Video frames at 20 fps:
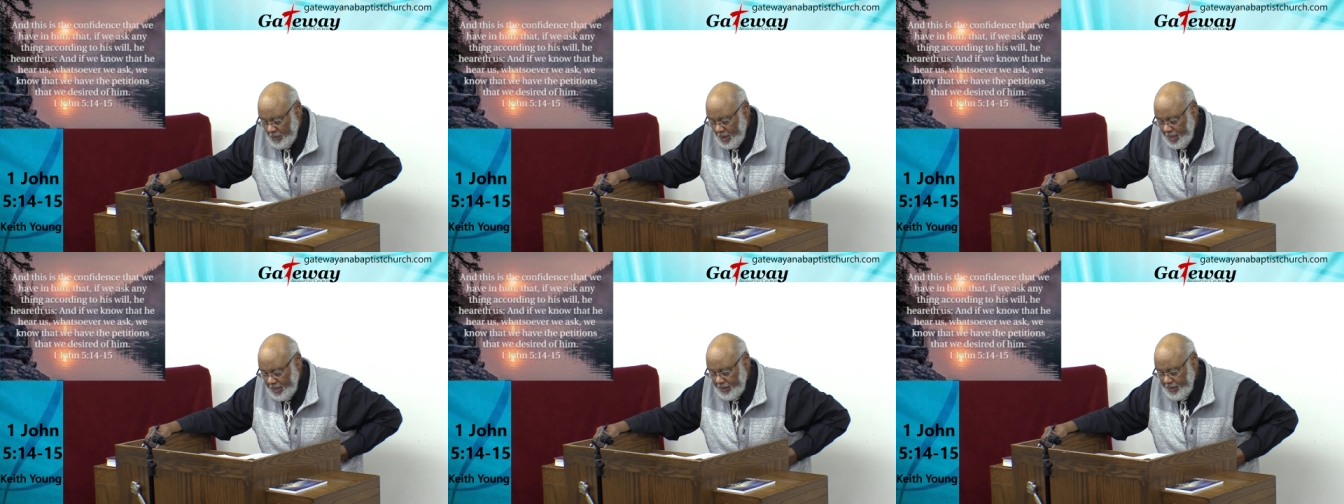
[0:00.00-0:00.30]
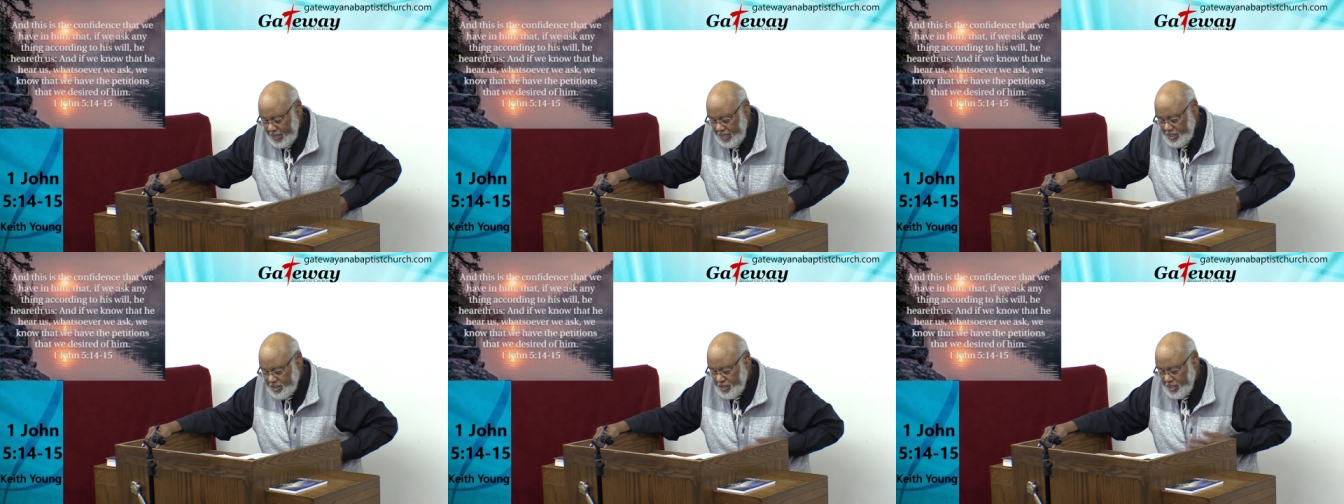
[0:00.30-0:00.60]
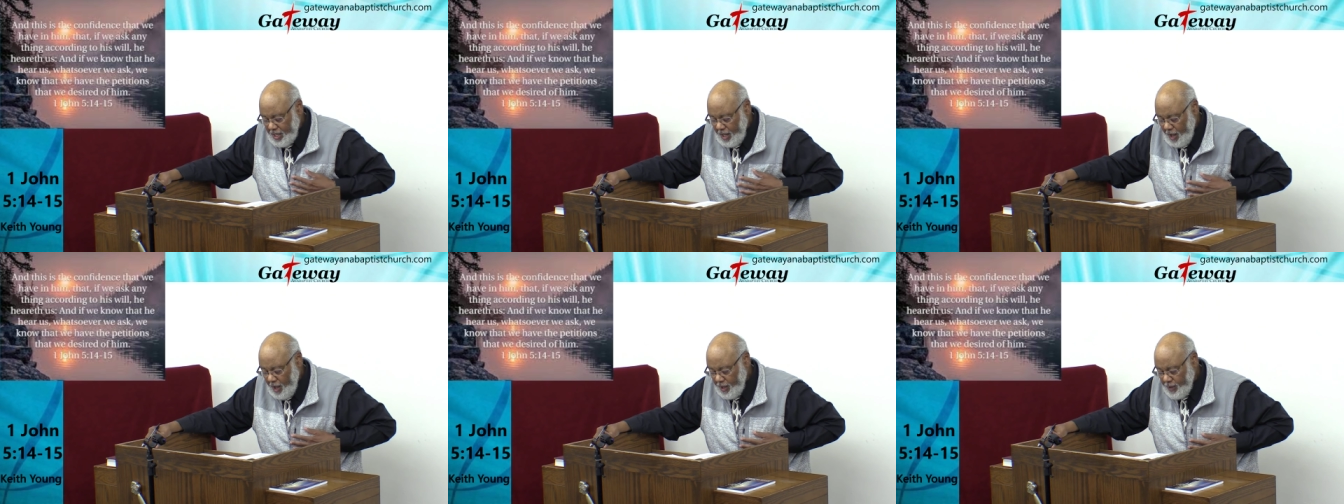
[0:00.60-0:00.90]
In uh, these
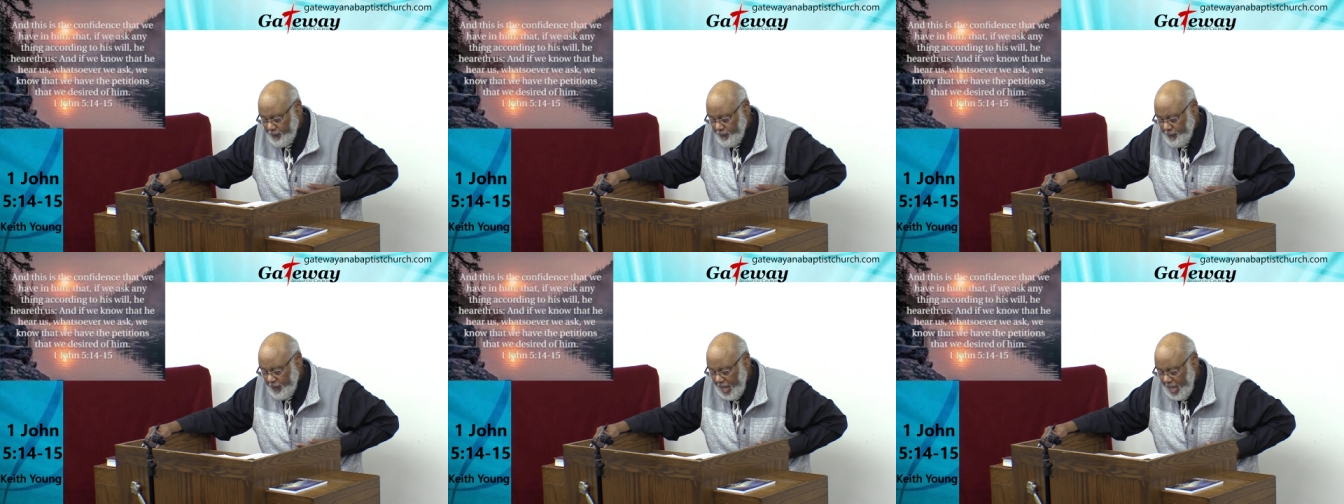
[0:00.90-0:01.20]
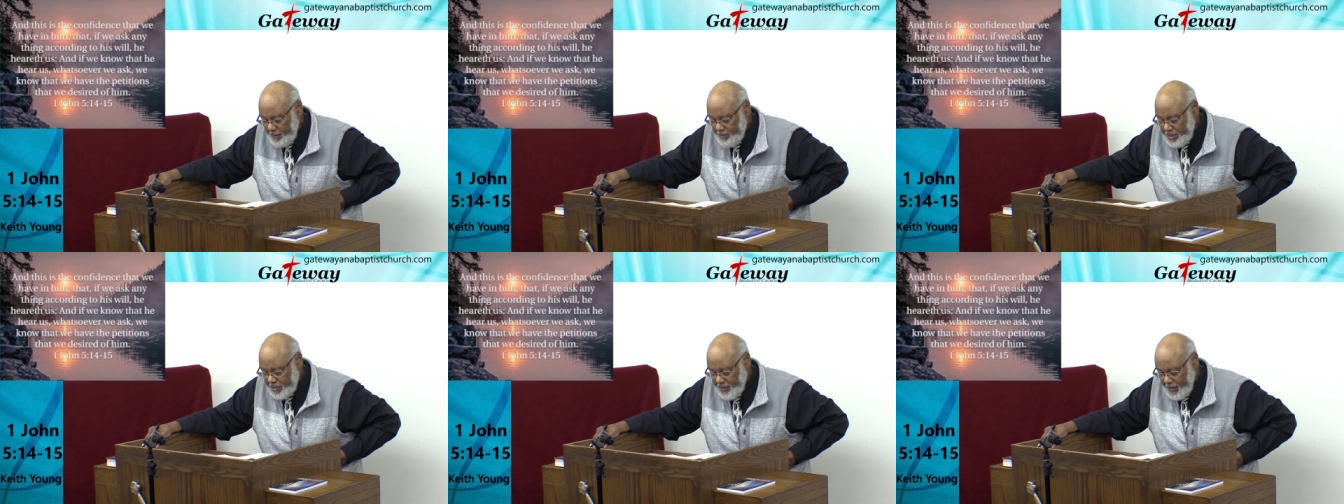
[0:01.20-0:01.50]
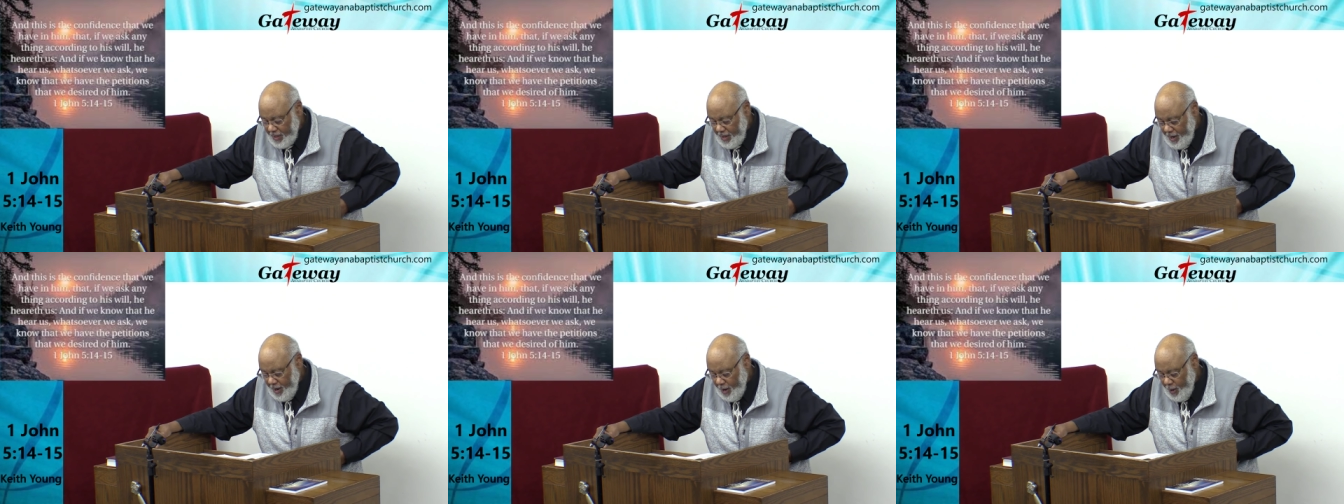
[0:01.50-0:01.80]
should all the families
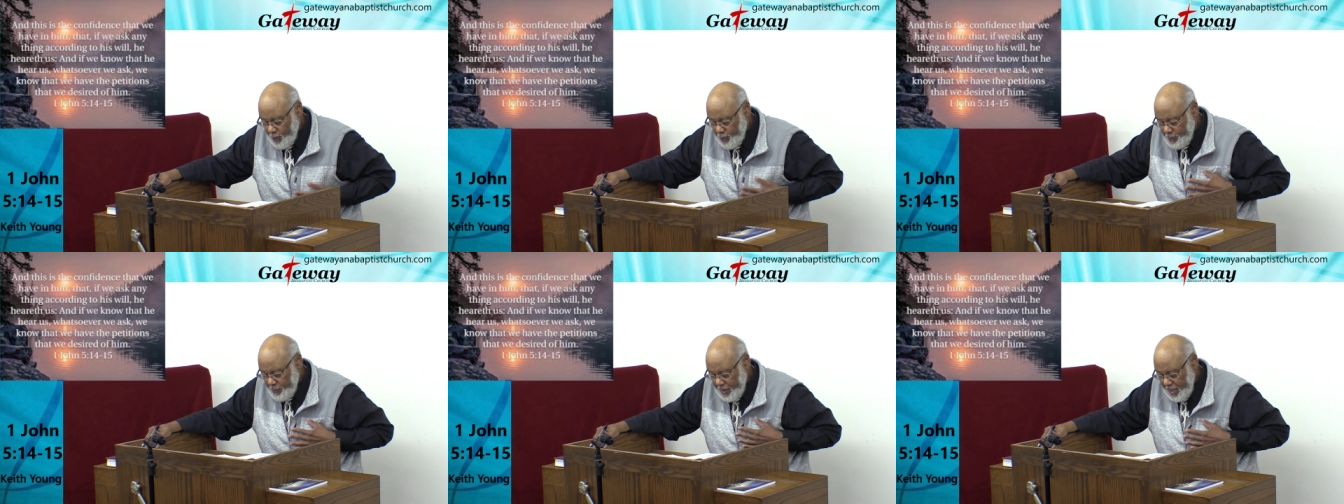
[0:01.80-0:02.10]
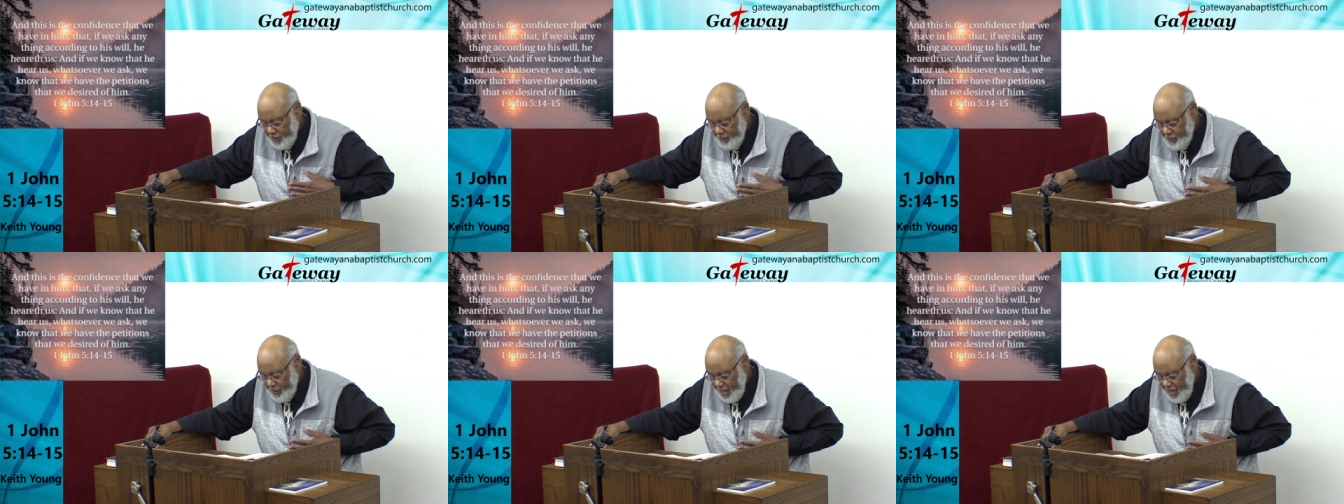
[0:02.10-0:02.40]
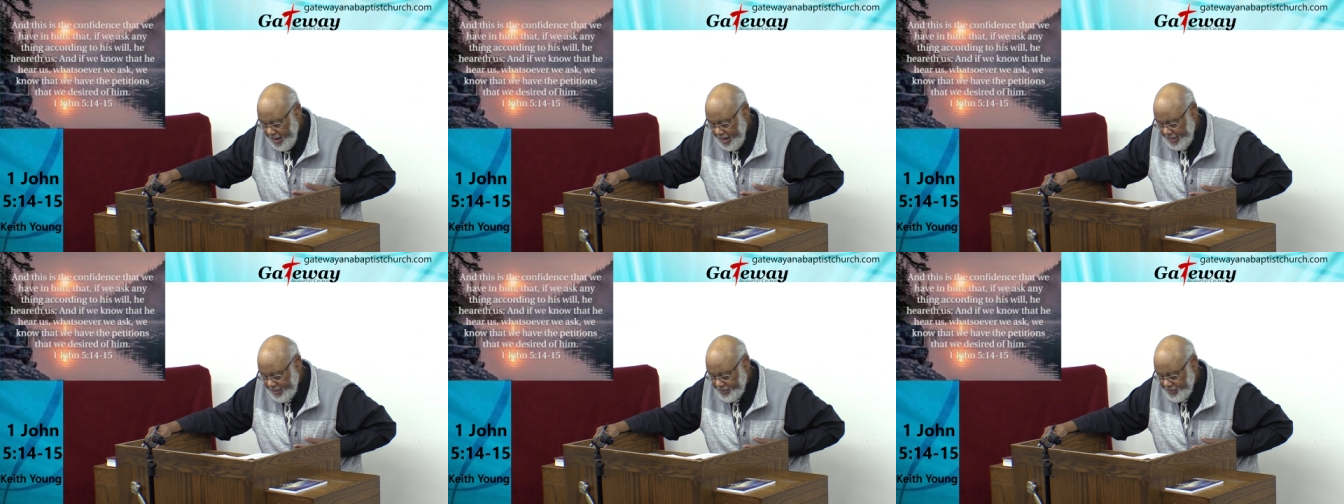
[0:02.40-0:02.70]
of the earth be
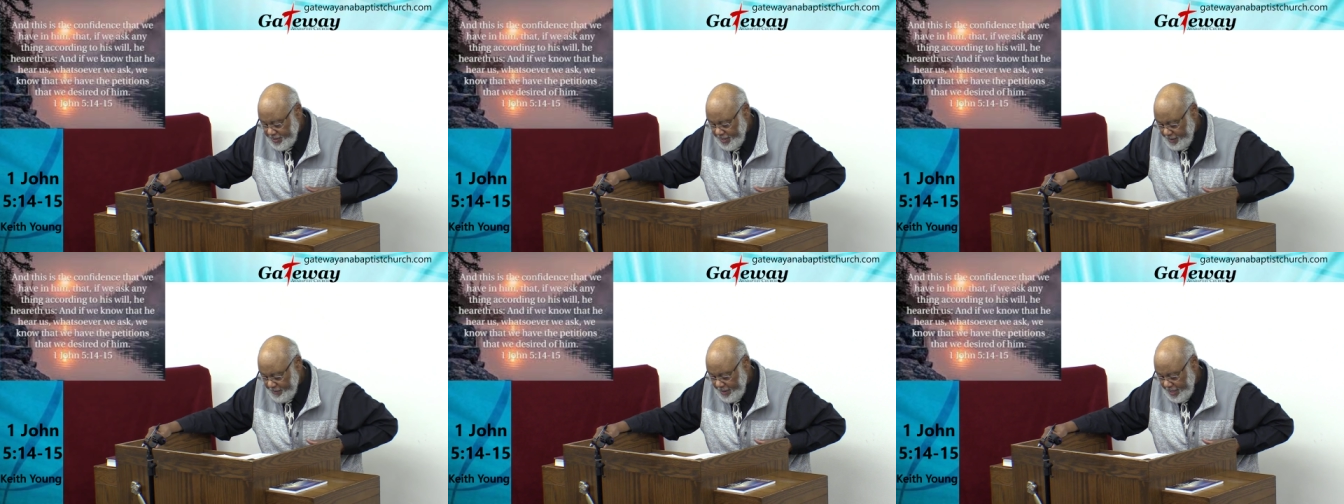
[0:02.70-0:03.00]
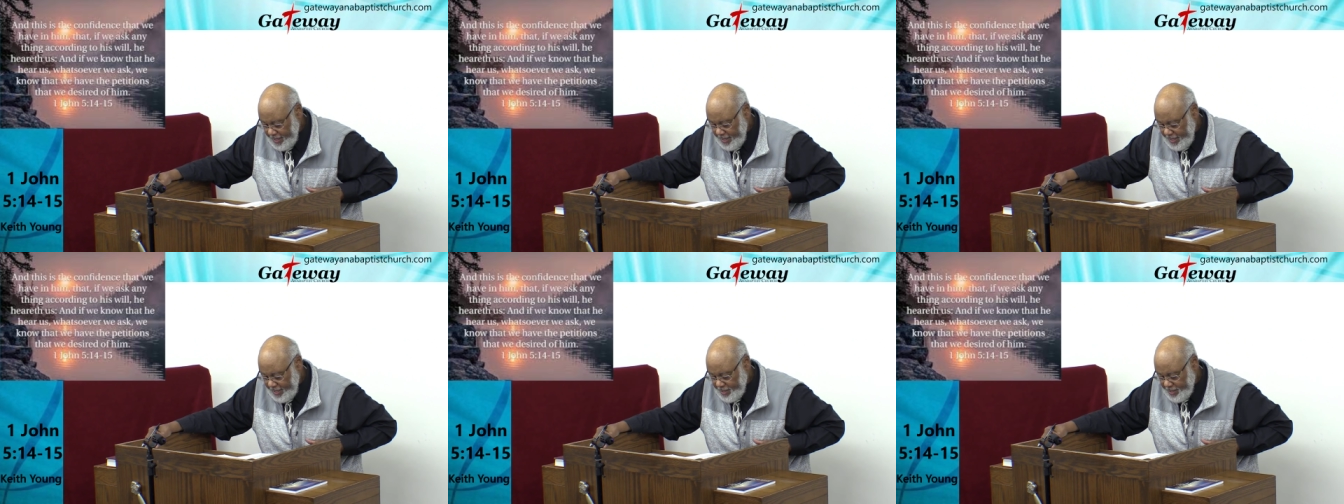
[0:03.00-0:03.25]
blessed. Amen.